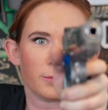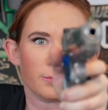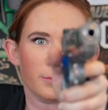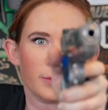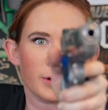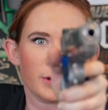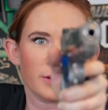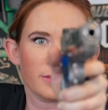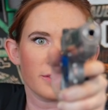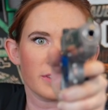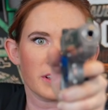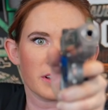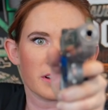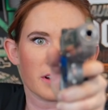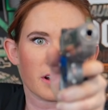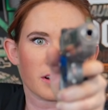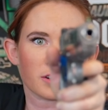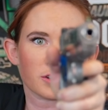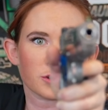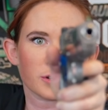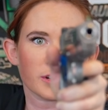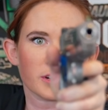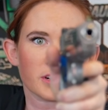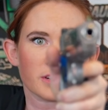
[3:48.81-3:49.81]
Moving our
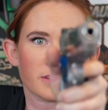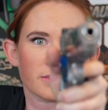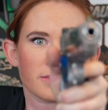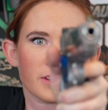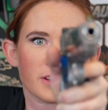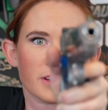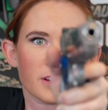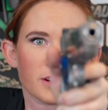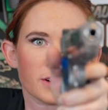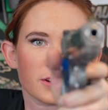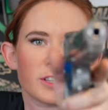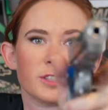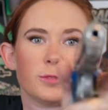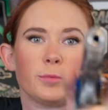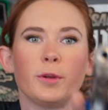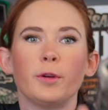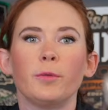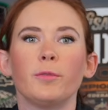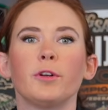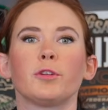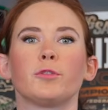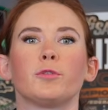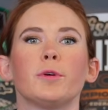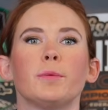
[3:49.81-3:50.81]
trigger finger, because we
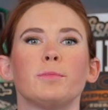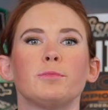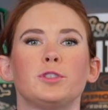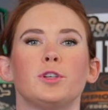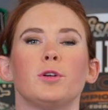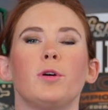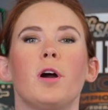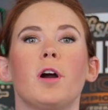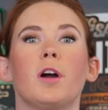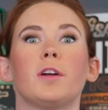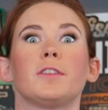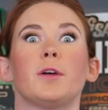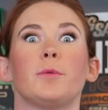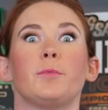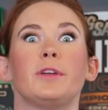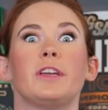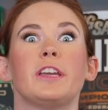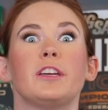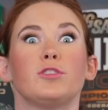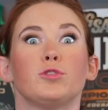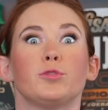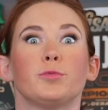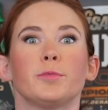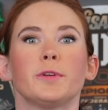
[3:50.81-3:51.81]
don't want to grip so hard that we
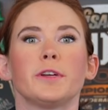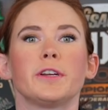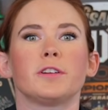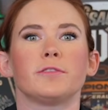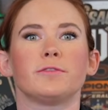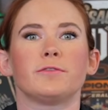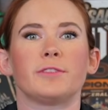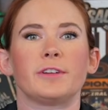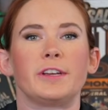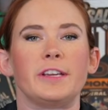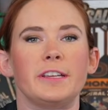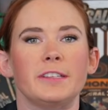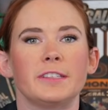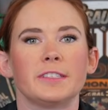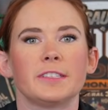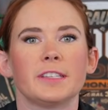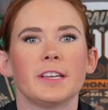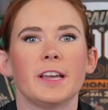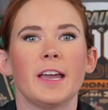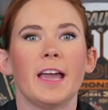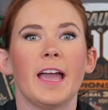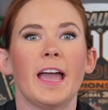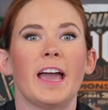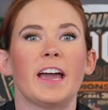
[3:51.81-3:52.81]
get trigger freeze
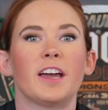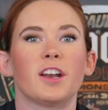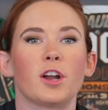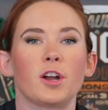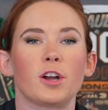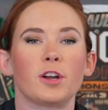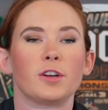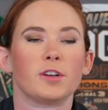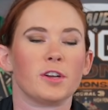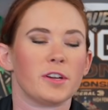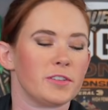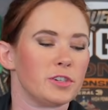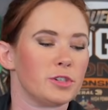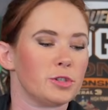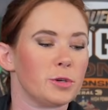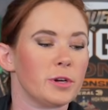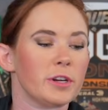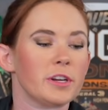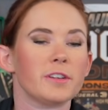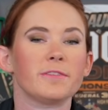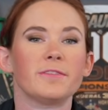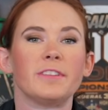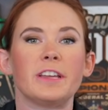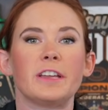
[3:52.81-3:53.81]
and our
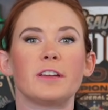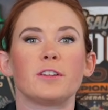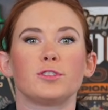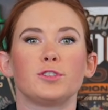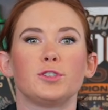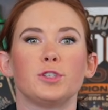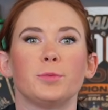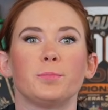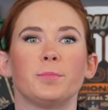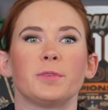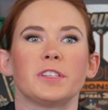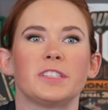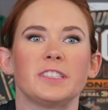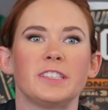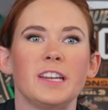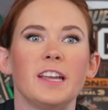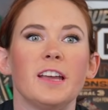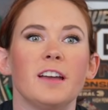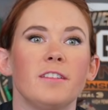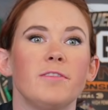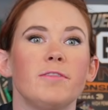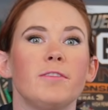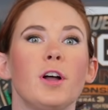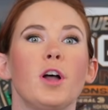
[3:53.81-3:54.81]
trigger finger is super
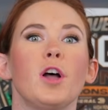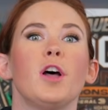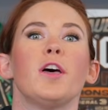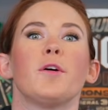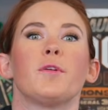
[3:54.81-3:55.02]
stiff.